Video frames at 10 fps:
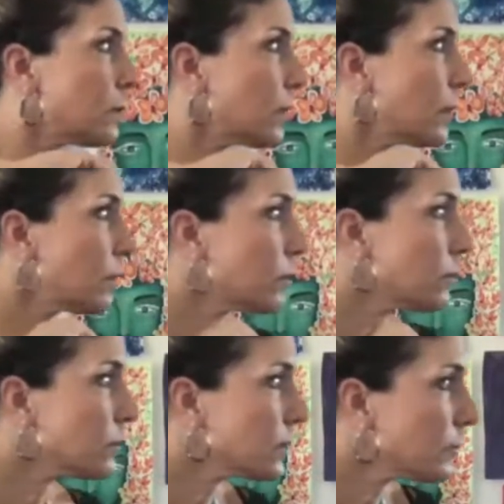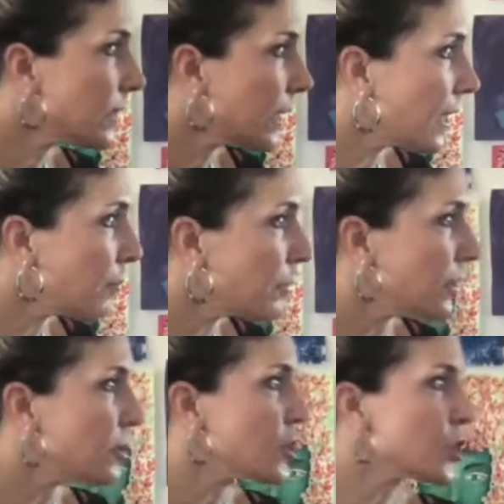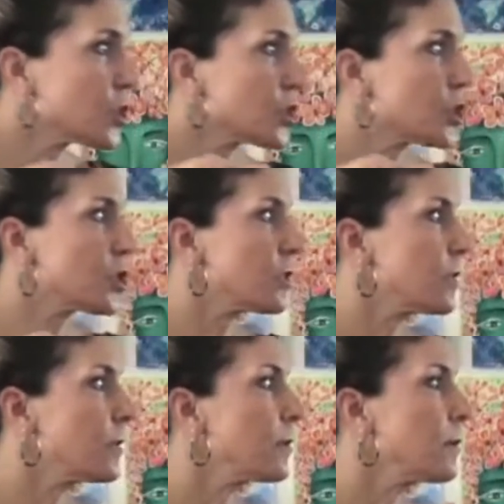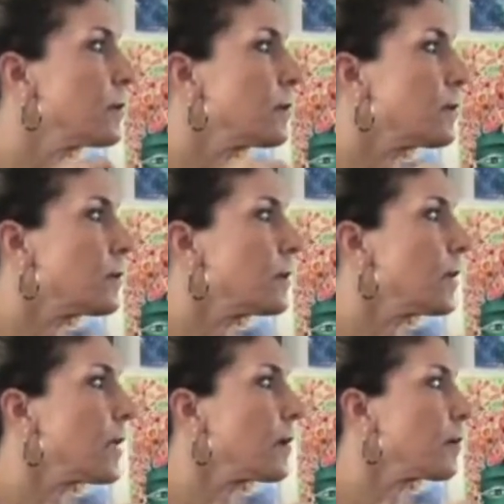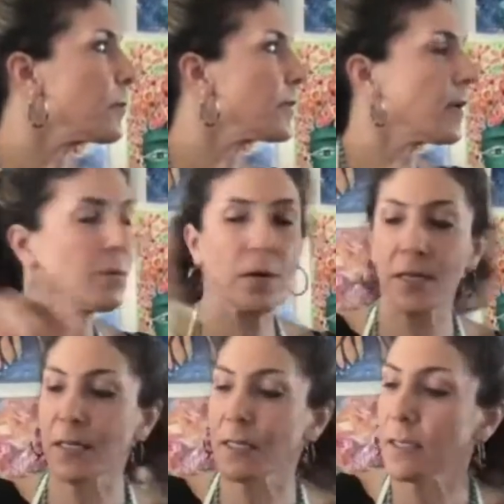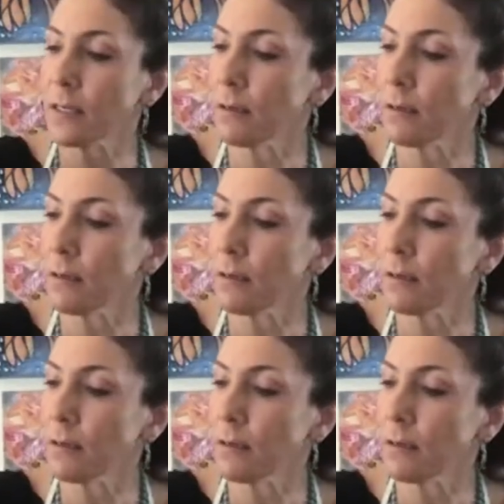Oh, something happened. Shh. I don't know what that was.